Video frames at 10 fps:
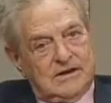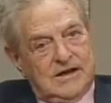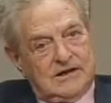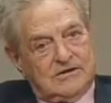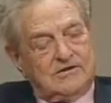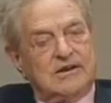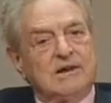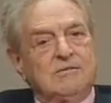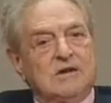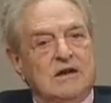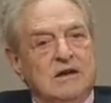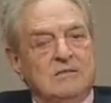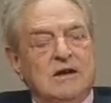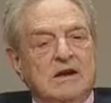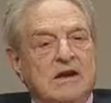at the same
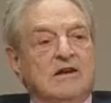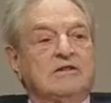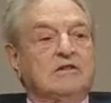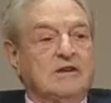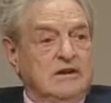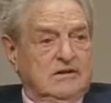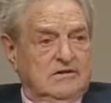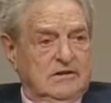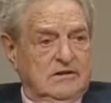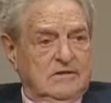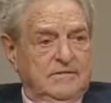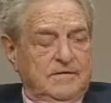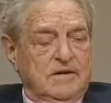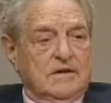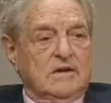time, as a citizen,
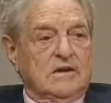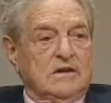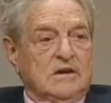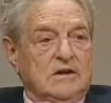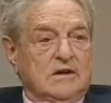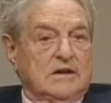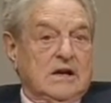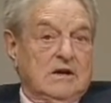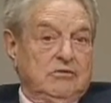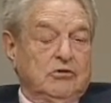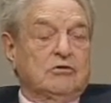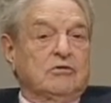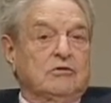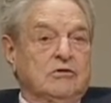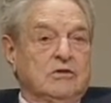uh, I was
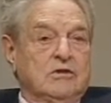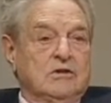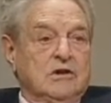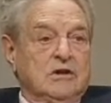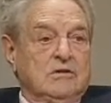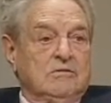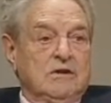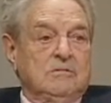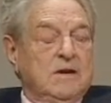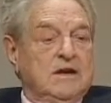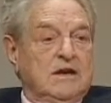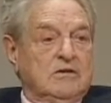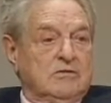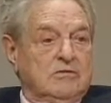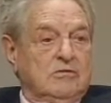concerned with
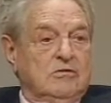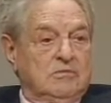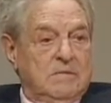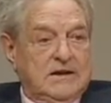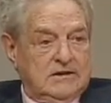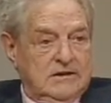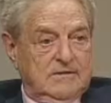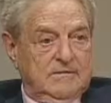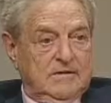making the rules better.